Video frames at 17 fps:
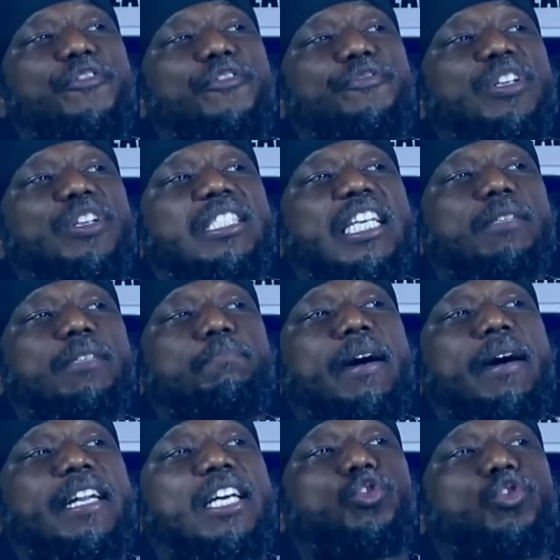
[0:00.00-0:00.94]
officers
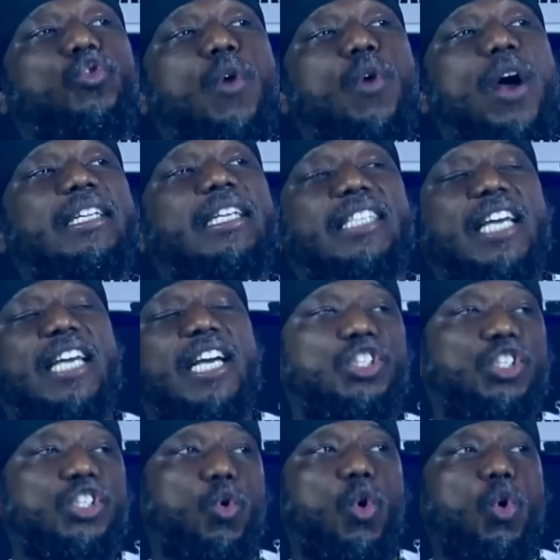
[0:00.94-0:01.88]
managed to quell the
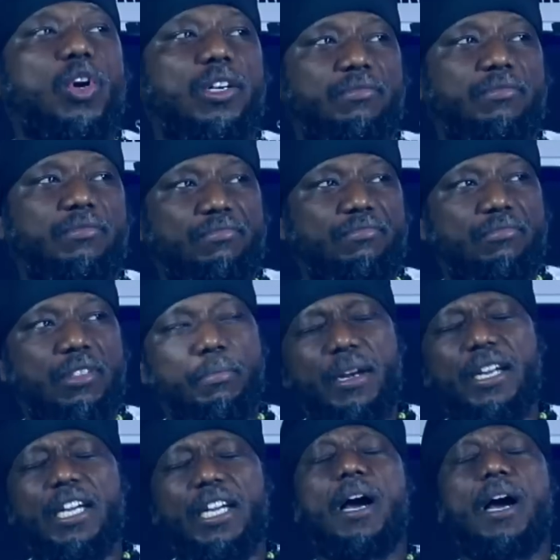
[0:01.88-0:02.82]
tensions. Hold on.
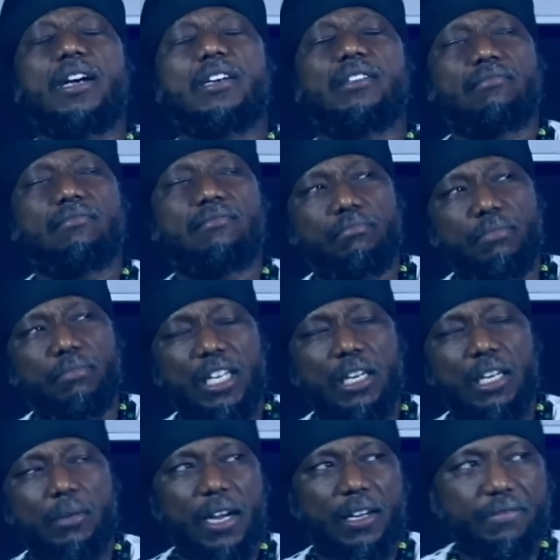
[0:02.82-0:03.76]
Bring it back. Bring
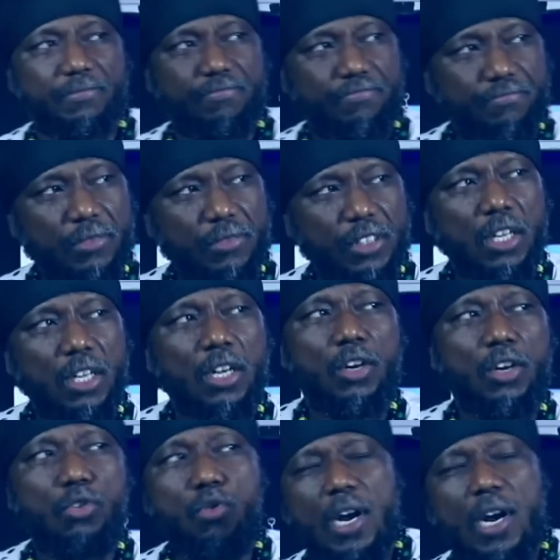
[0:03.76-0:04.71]
it back.
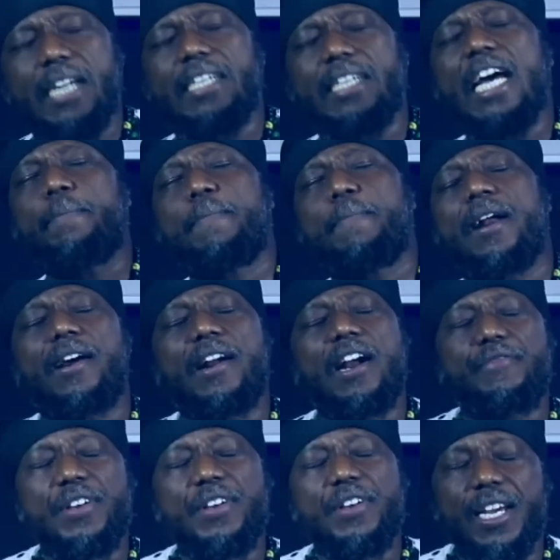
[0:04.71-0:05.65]
Look at that
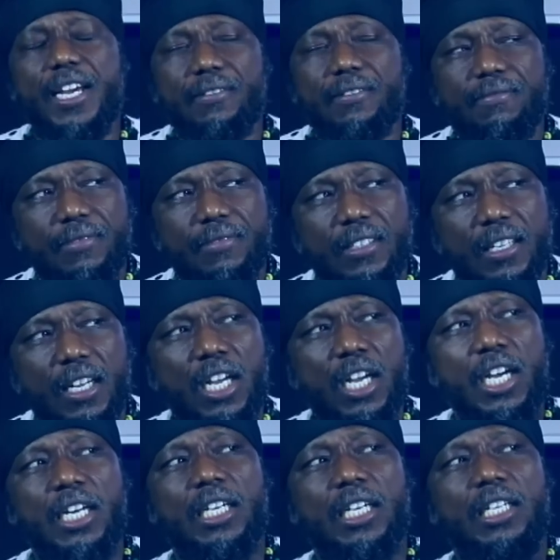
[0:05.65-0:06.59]
paragraph again.
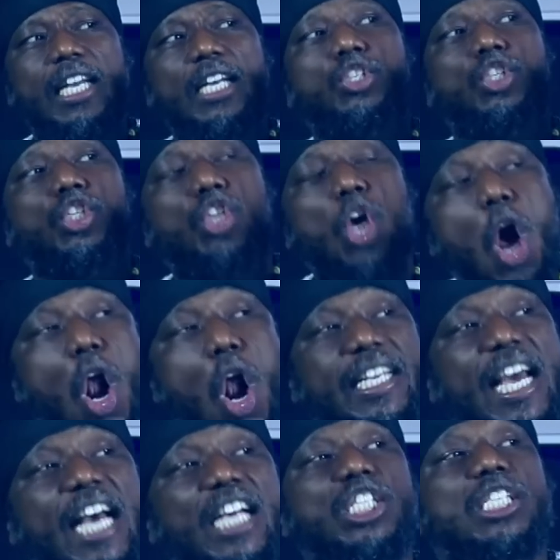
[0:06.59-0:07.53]
The
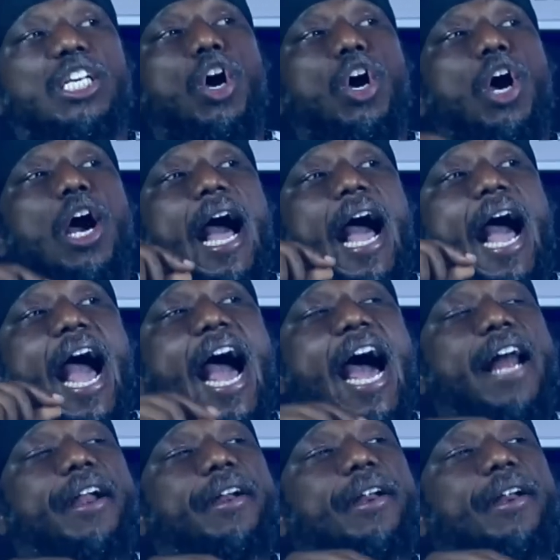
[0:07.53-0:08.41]
soldiers are